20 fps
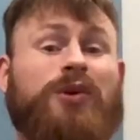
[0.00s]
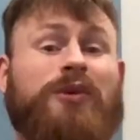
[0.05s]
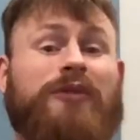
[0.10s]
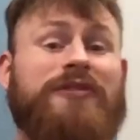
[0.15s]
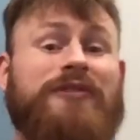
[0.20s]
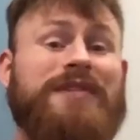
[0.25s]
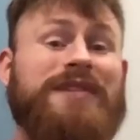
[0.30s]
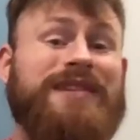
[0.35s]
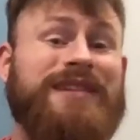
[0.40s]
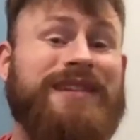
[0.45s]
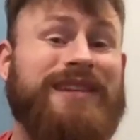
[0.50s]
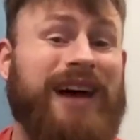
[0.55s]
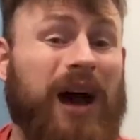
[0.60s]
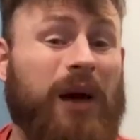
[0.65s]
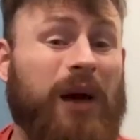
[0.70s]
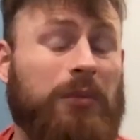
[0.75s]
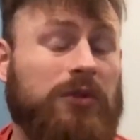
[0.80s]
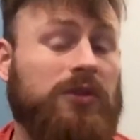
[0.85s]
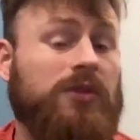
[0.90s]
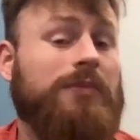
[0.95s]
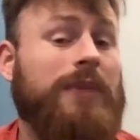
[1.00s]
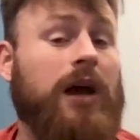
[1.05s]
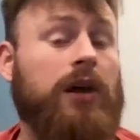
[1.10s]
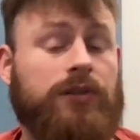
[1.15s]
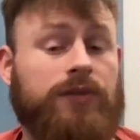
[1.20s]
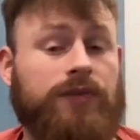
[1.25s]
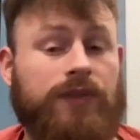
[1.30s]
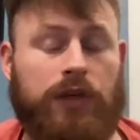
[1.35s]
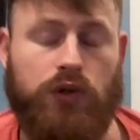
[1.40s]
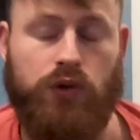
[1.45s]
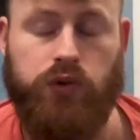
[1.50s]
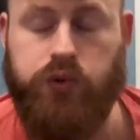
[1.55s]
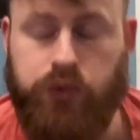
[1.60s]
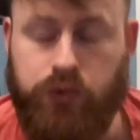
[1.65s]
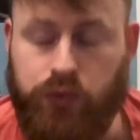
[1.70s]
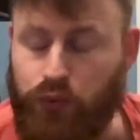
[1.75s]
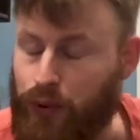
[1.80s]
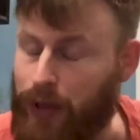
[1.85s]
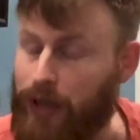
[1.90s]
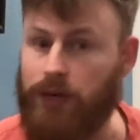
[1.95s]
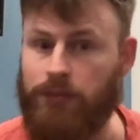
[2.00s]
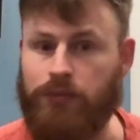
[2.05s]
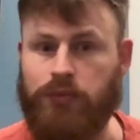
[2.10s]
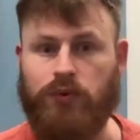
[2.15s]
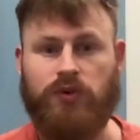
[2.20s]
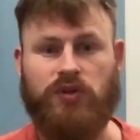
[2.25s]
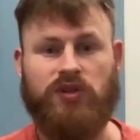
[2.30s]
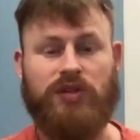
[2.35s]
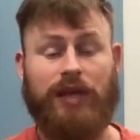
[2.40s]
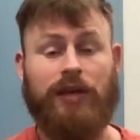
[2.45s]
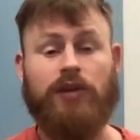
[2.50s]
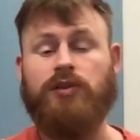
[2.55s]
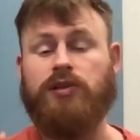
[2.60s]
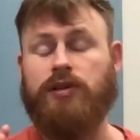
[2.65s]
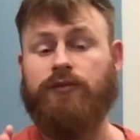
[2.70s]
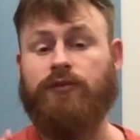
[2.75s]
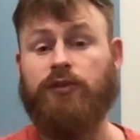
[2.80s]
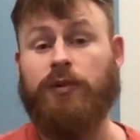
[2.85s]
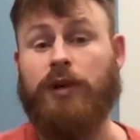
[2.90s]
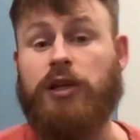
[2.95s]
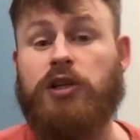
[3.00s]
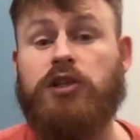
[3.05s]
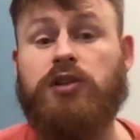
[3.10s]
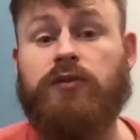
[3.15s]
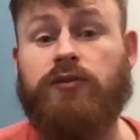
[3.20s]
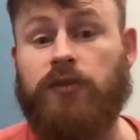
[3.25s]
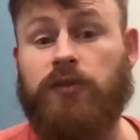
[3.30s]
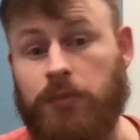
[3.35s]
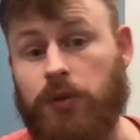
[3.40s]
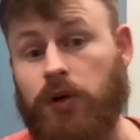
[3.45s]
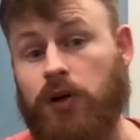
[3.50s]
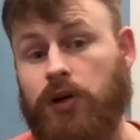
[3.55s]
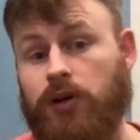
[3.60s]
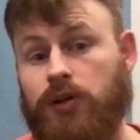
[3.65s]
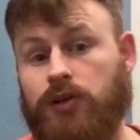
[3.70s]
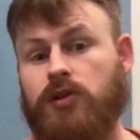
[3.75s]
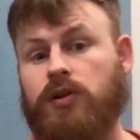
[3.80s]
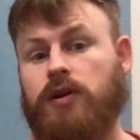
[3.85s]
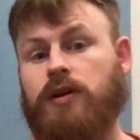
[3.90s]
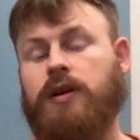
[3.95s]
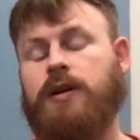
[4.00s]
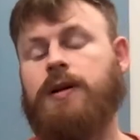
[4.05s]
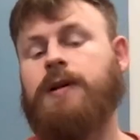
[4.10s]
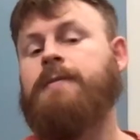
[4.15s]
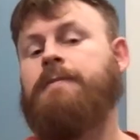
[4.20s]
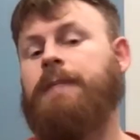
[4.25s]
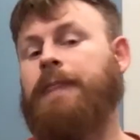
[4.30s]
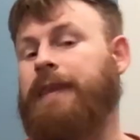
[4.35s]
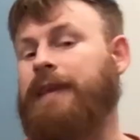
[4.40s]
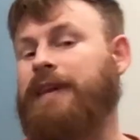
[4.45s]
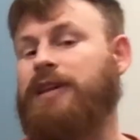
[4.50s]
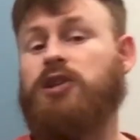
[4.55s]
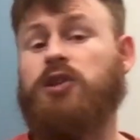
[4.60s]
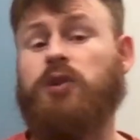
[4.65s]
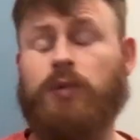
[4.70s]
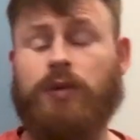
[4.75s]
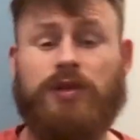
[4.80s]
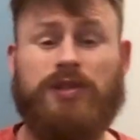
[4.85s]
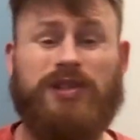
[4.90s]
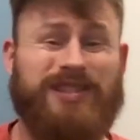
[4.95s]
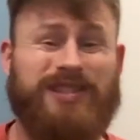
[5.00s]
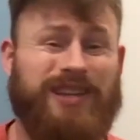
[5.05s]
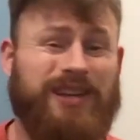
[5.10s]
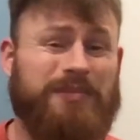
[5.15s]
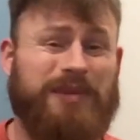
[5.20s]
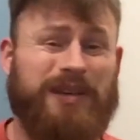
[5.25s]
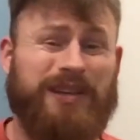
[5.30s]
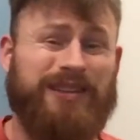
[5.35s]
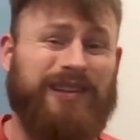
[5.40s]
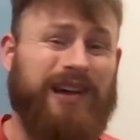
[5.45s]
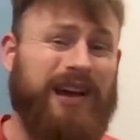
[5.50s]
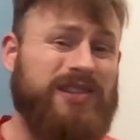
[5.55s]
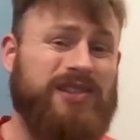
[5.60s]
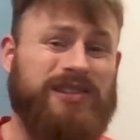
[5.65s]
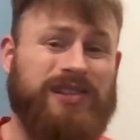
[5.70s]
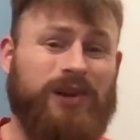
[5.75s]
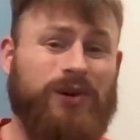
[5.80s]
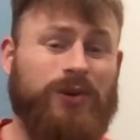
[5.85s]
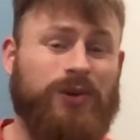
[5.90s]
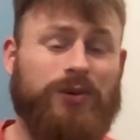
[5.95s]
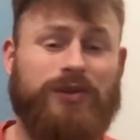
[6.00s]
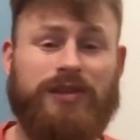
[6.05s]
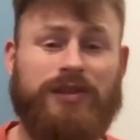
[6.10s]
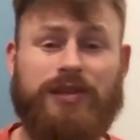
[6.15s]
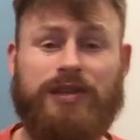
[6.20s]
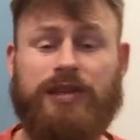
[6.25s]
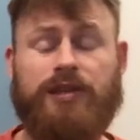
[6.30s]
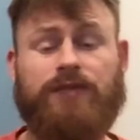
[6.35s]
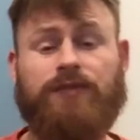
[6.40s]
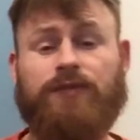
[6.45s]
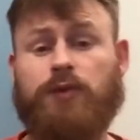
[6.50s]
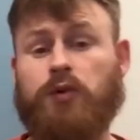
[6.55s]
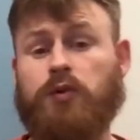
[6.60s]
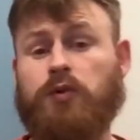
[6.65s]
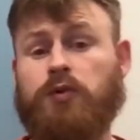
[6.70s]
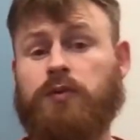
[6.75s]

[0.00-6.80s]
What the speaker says: a phenomenal amount of incredible sales information from books. The issue is it's going to be a lot slower than if you